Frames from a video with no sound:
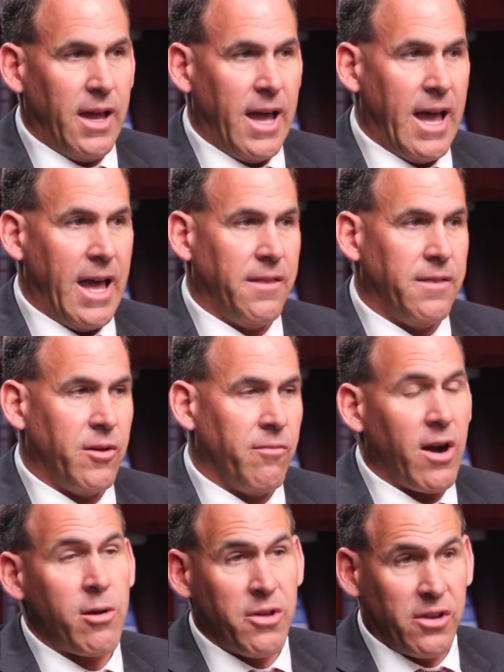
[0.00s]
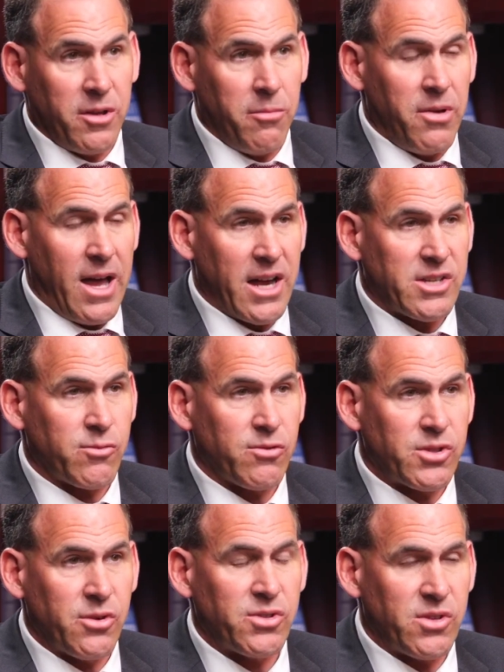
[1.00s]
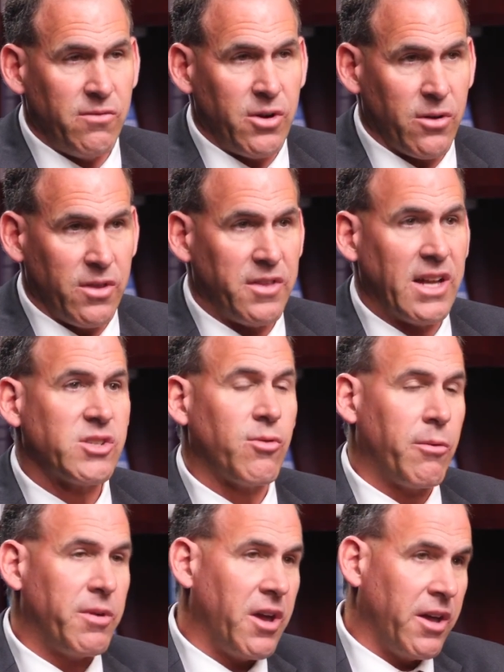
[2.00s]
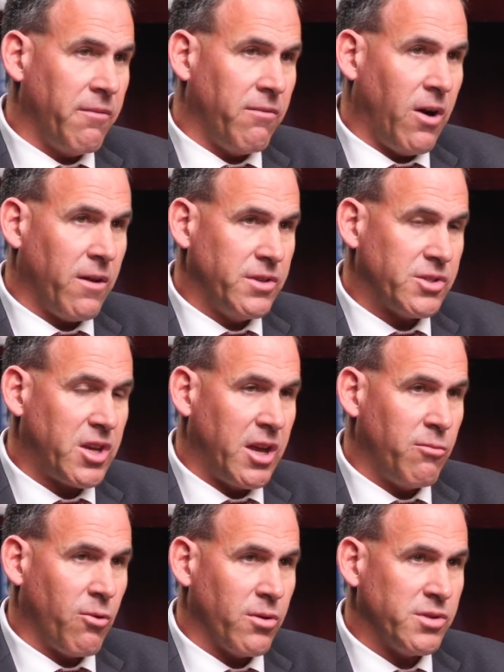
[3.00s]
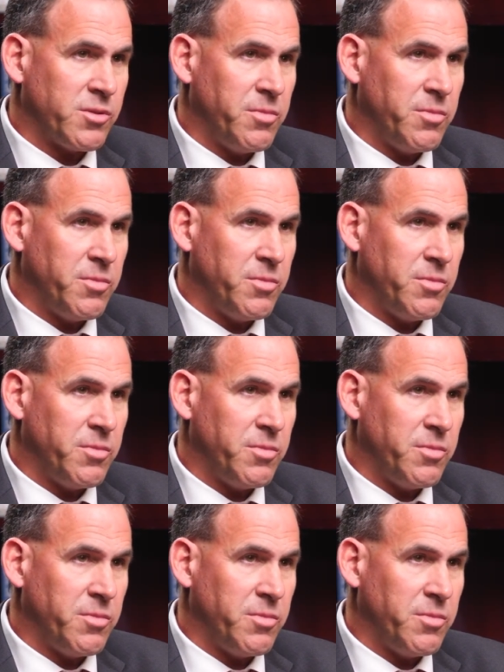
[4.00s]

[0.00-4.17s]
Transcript: And the environmental impacts were so severe that that's why we got involved as game wardens,